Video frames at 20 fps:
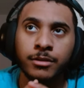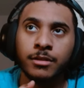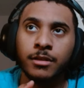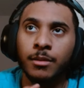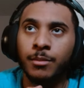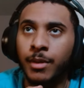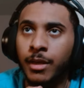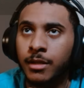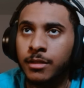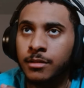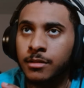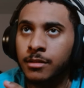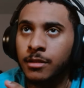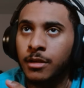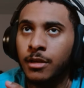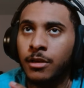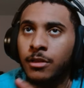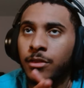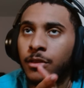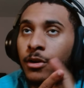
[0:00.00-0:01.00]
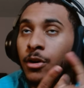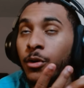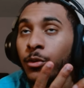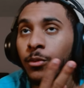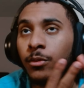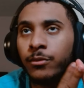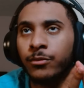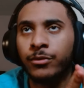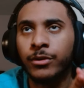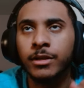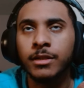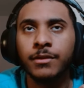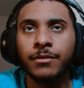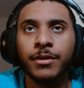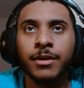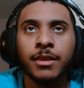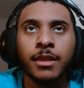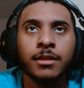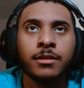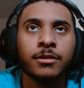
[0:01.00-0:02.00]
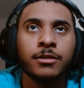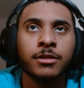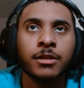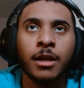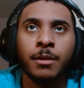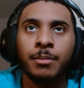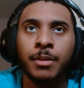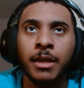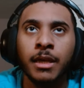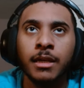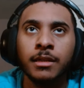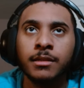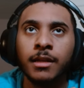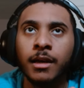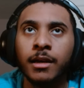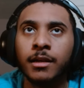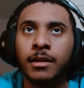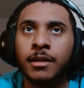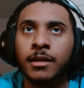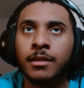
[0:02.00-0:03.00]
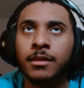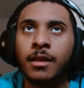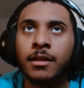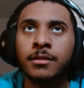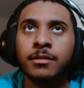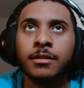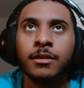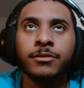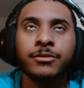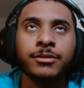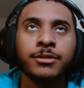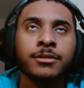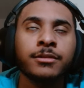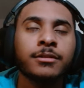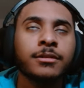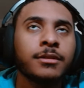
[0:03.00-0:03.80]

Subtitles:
in the mix. The Goku and Frieza fight that's on JP, he's not going to get that stuff, so...